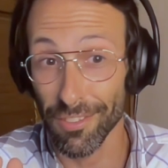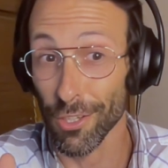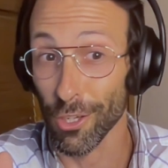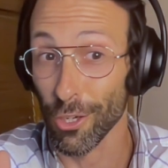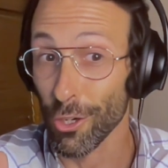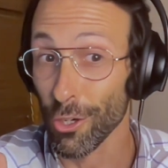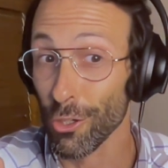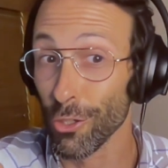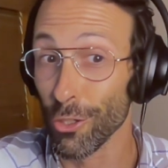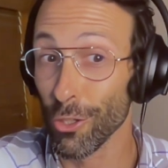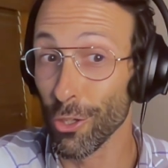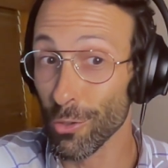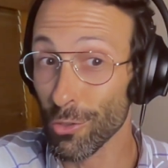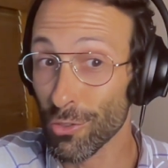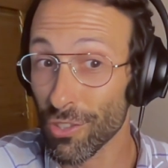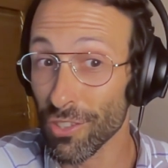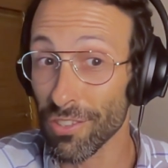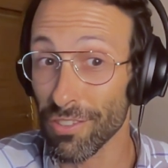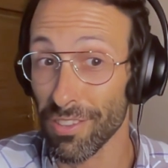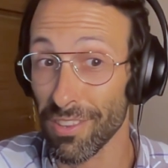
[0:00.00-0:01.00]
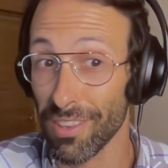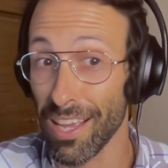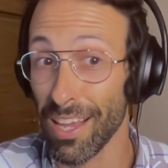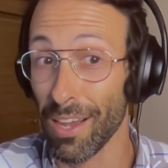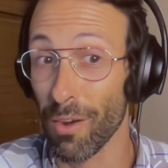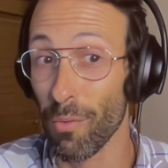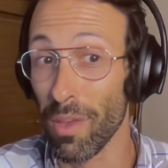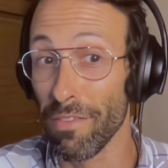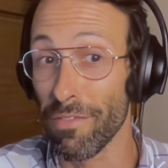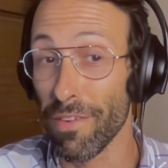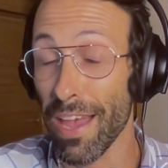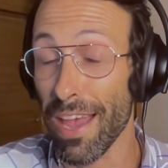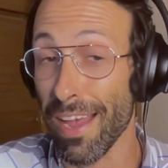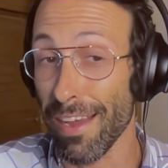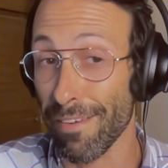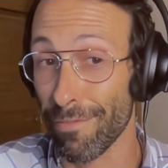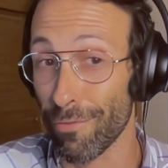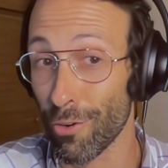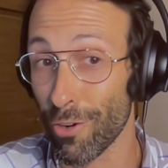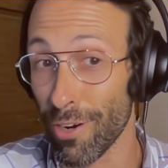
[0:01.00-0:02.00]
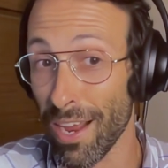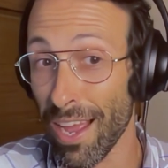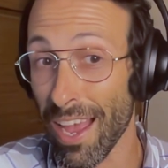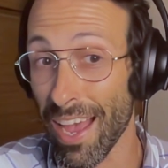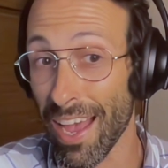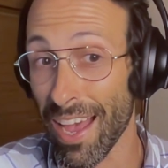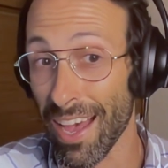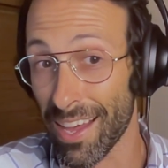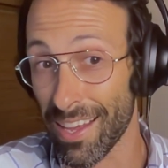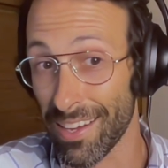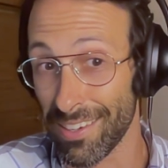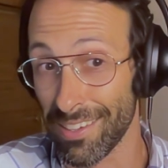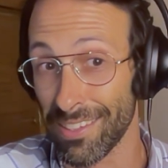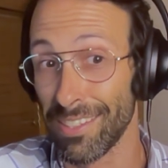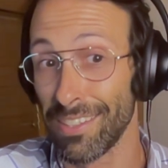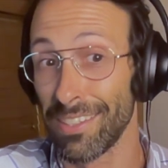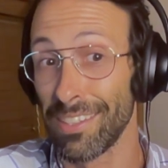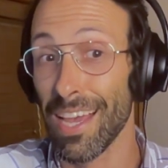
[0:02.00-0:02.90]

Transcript: the closest thing we've ever had